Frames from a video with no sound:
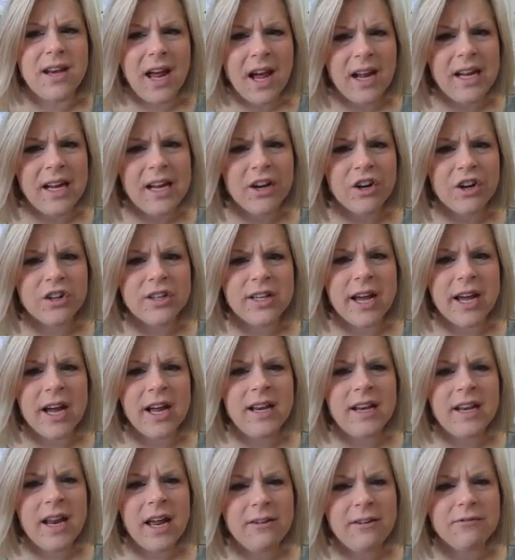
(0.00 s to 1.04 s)
"Not here,
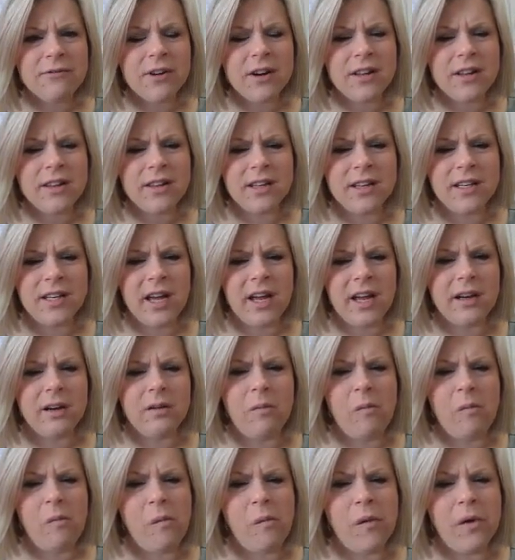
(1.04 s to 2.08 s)
Dad, not in front of the dead.
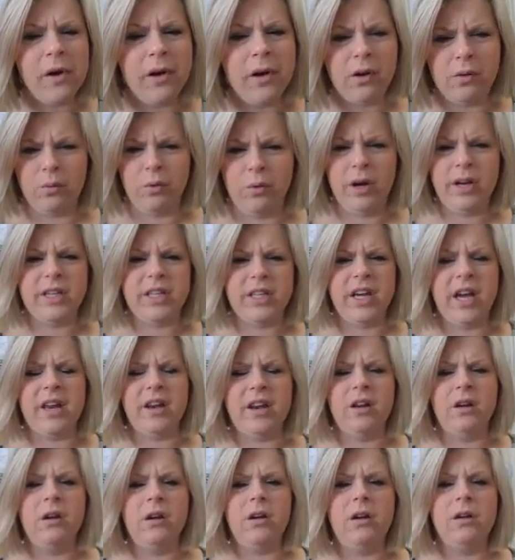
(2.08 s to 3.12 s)
"What
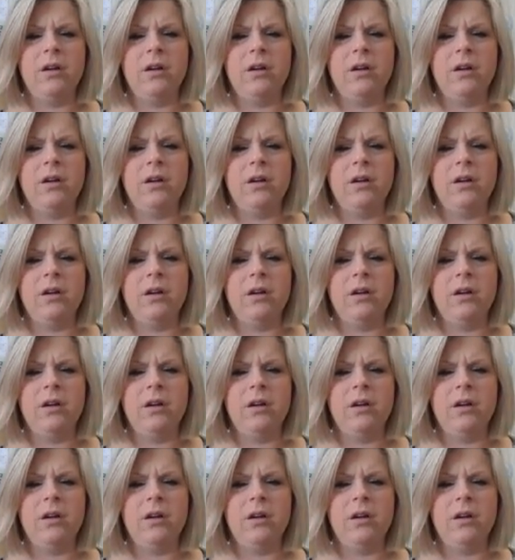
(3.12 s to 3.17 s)
dead?"